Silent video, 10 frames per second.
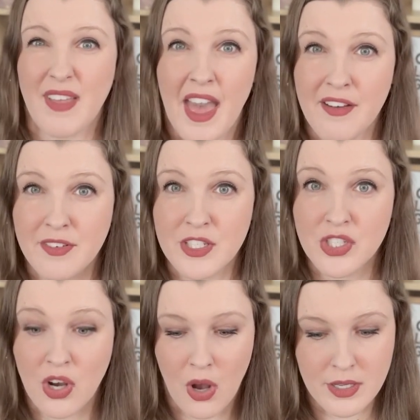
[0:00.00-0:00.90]

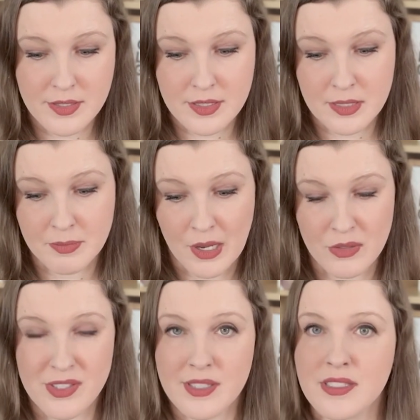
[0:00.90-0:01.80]
Average cost is
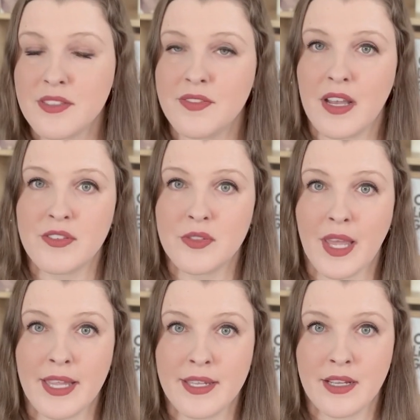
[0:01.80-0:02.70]
about $65 to
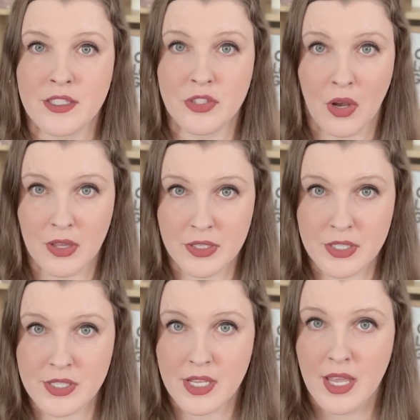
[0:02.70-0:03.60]

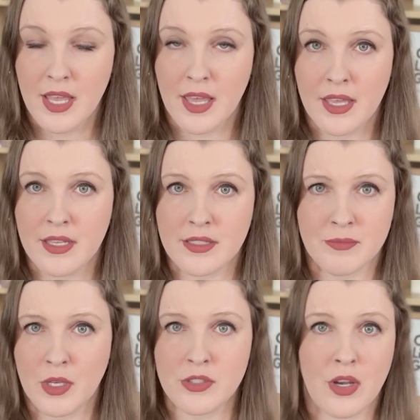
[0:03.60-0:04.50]
$89. And
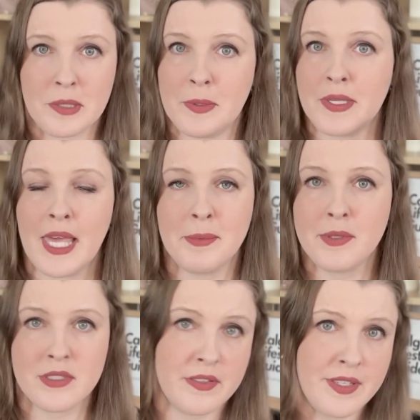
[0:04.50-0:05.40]
I'm not talking about
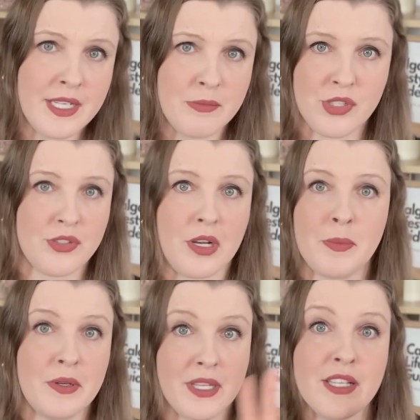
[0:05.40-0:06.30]
cable TV, I'm just talking
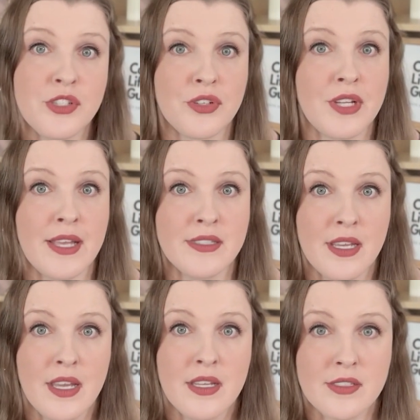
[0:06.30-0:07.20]
about internet.
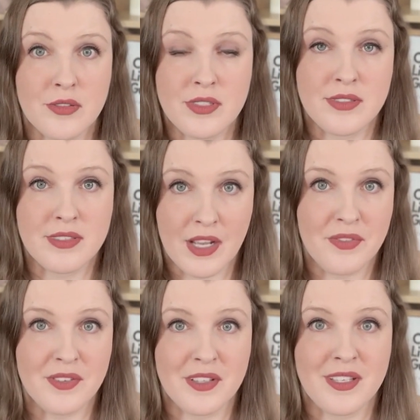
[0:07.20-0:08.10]
So
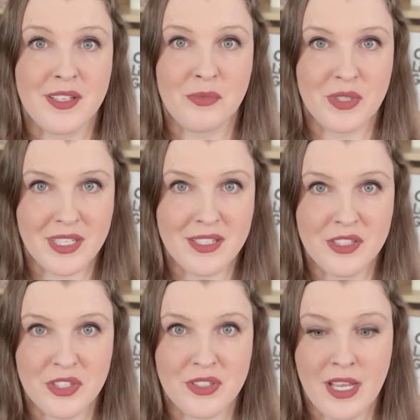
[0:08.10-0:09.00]
definitely we need
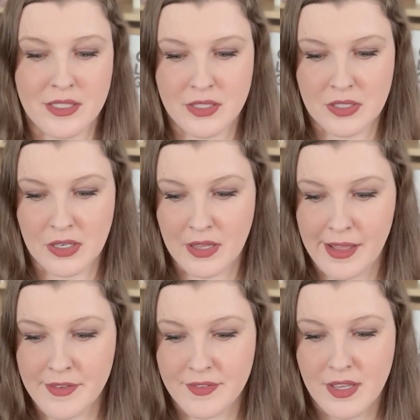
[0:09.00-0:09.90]
internet in our
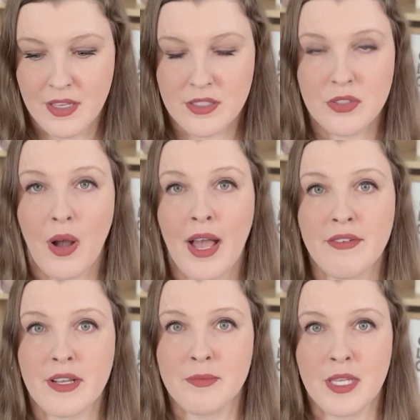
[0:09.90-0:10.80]
life. So I
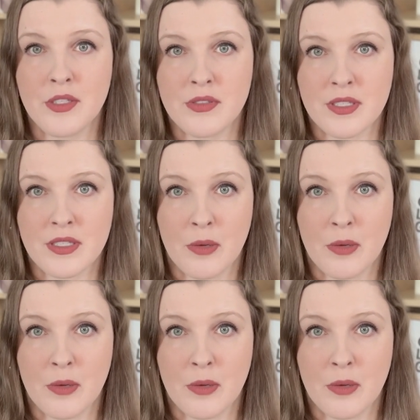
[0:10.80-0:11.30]
recommend using